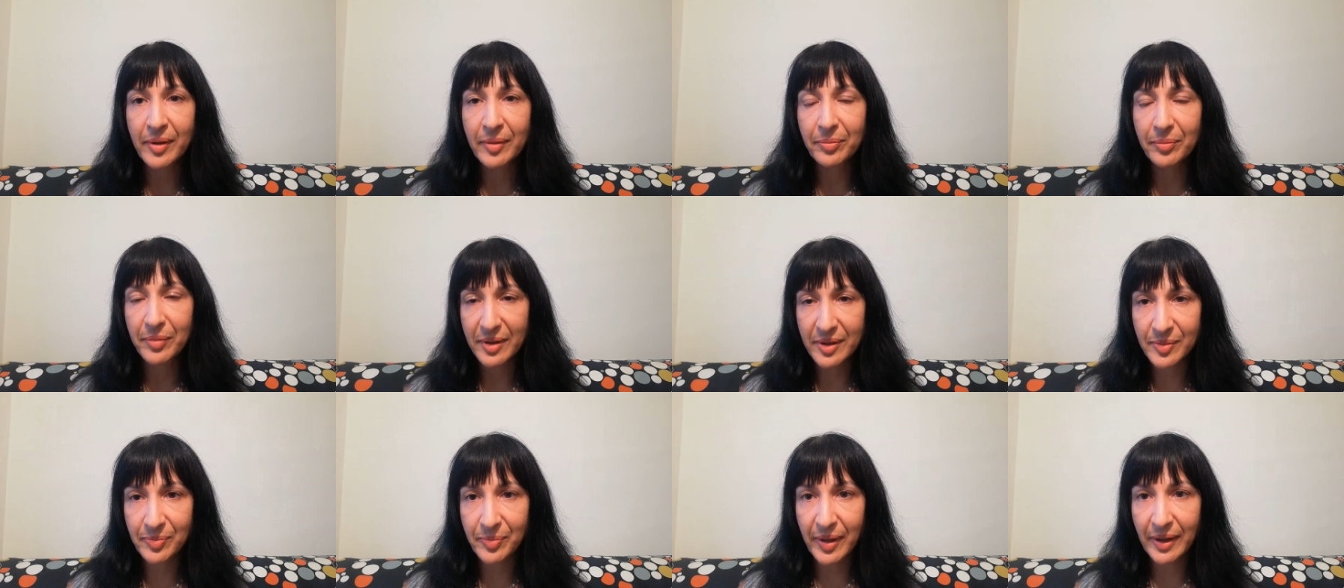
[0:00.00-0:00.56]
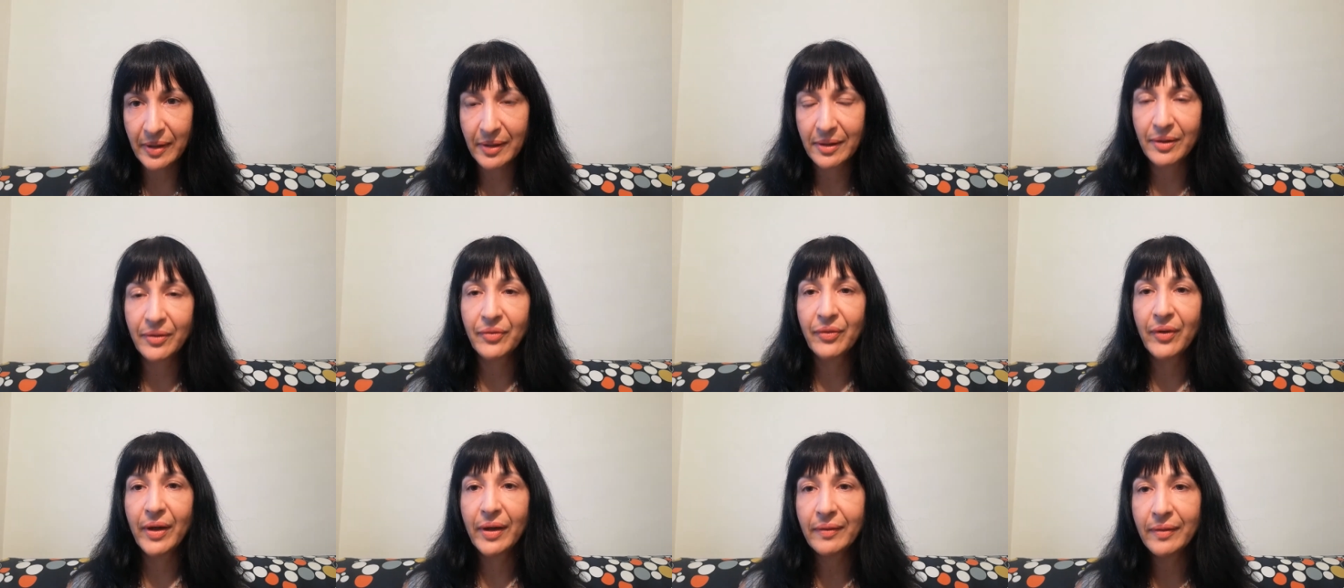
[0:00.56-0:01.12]

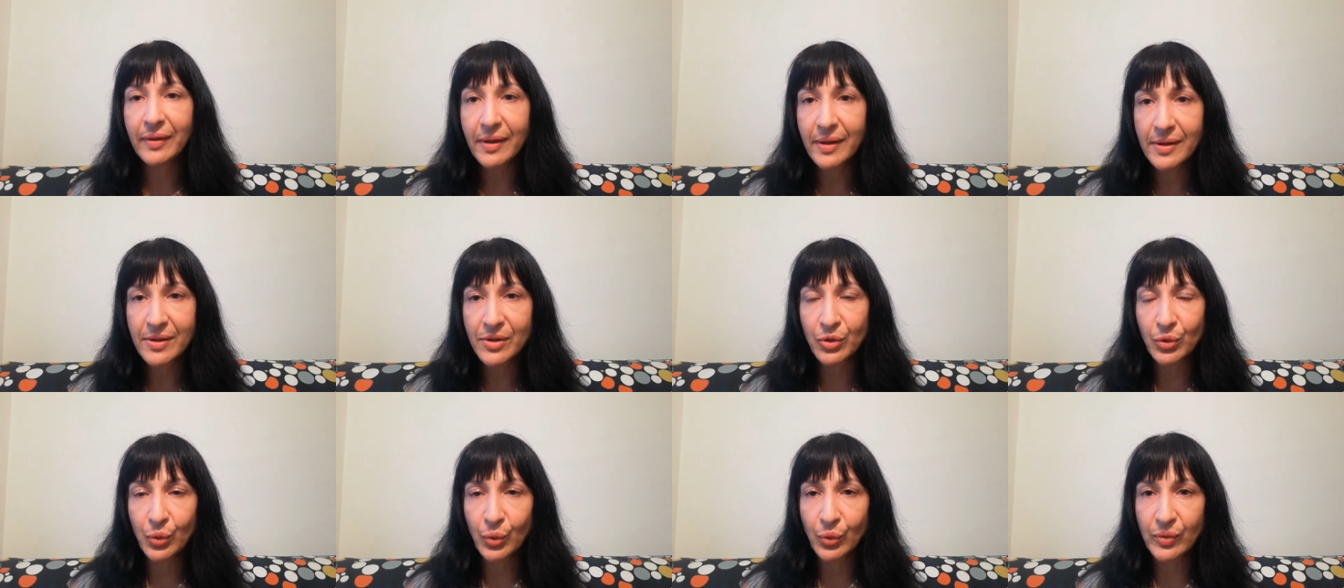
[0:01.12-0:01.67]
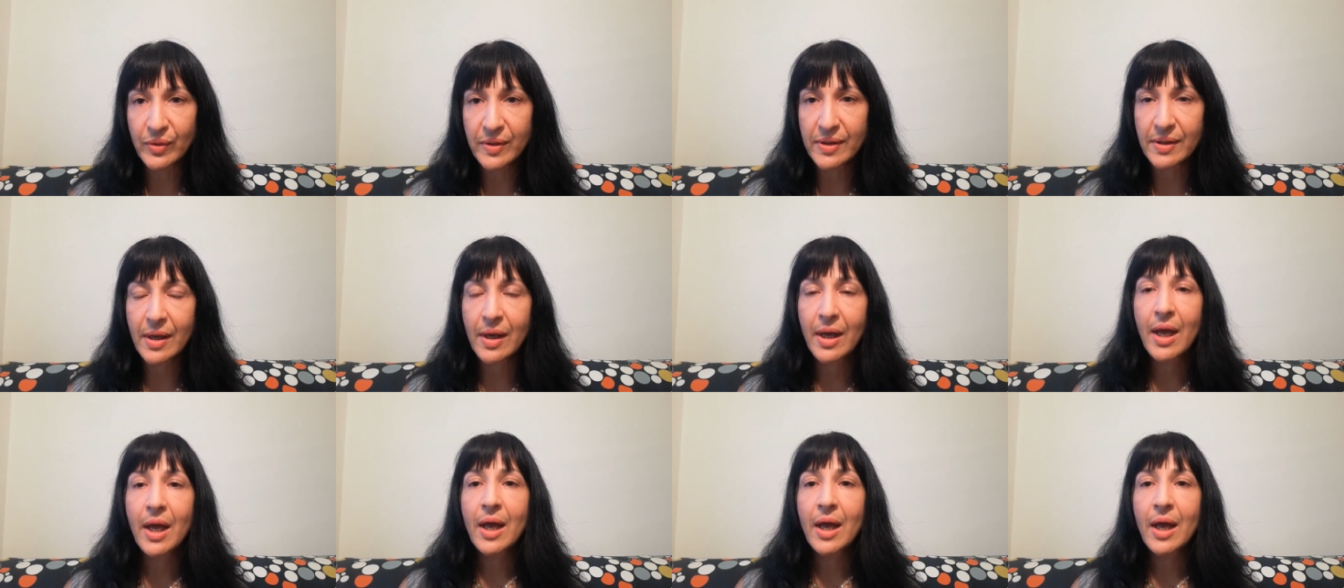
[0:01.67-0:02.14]
perspective and His truths.